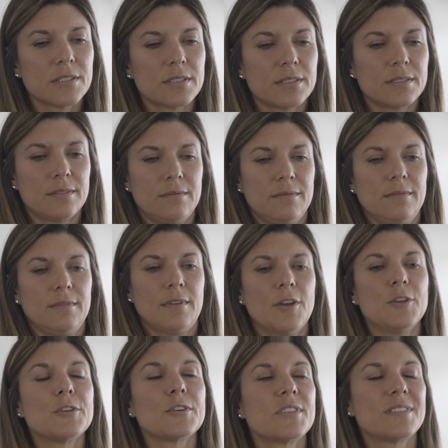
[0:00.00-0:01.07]
just
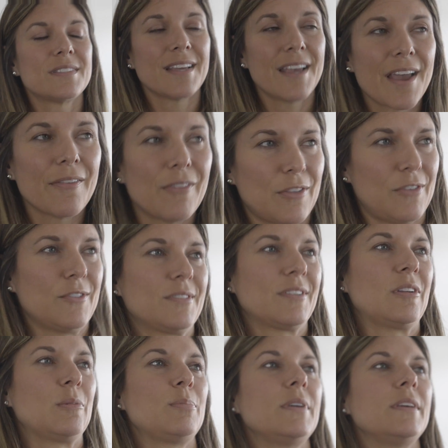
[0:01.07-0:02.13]
understand that there's
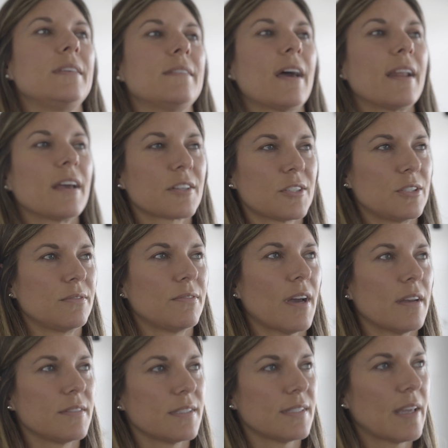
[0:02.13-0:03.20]
going to be that extra
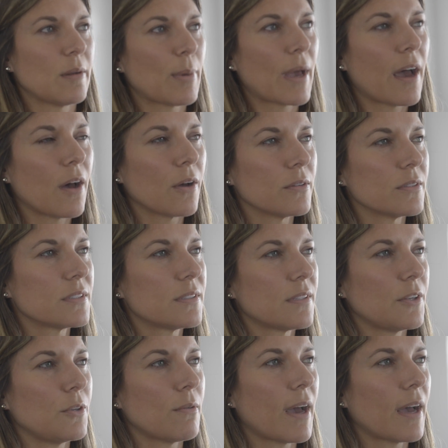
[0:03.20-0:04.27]
5 to 10 pounds
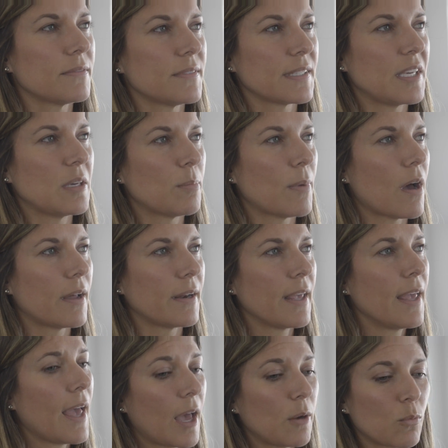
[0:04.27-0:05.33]
that you have to keep
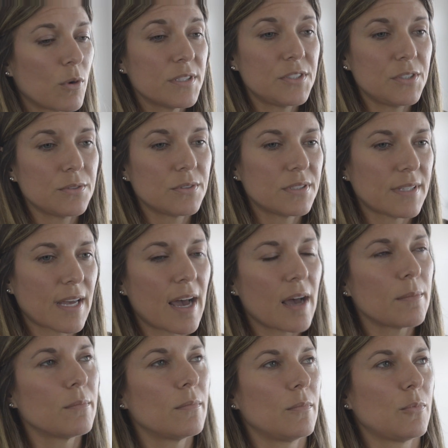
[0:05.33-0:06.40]
on. And once you
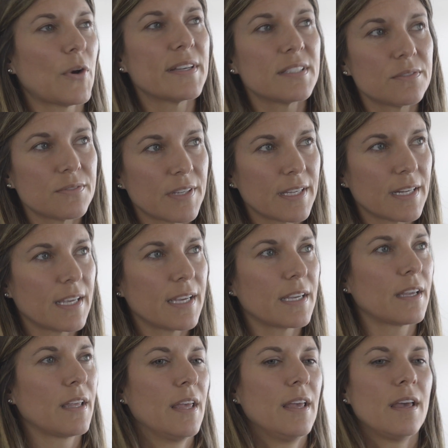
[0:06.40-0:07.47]
stop
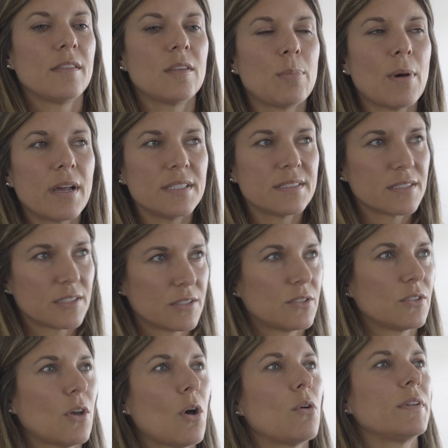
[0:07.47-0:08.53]
breastfeeding, the body's going to
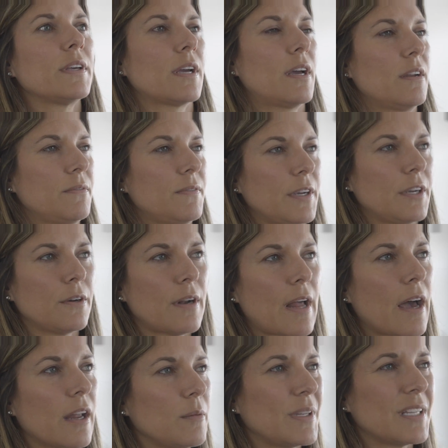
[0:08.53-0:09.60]
slowly kind of figure it
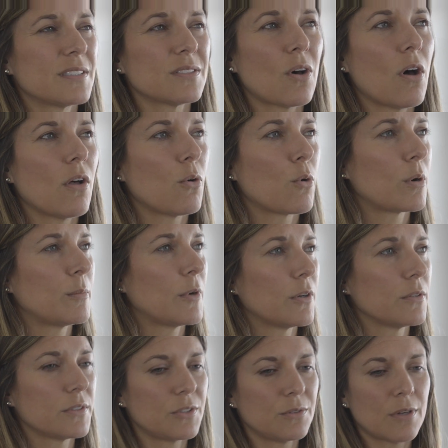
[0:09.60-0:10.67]
out. I mean, it's all
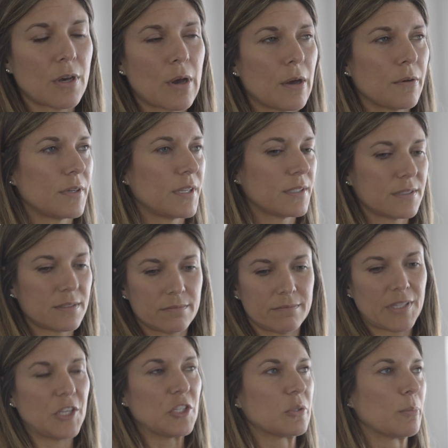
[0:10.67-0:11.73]
hormones. You know how it is
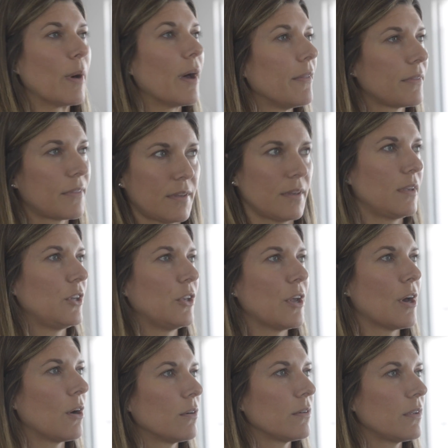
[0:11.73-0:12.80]
each month, yeah, you
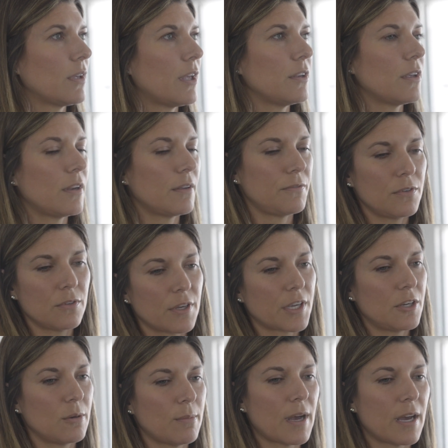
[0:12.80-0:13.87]
know? And, if you
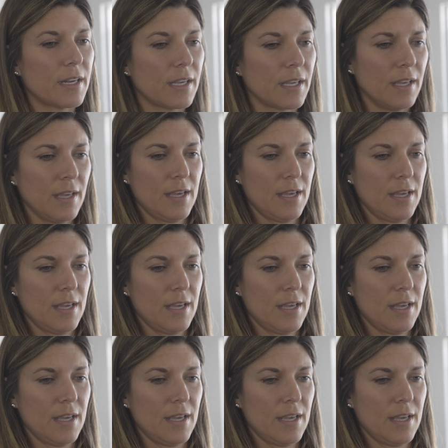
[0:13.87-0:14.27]
look at your body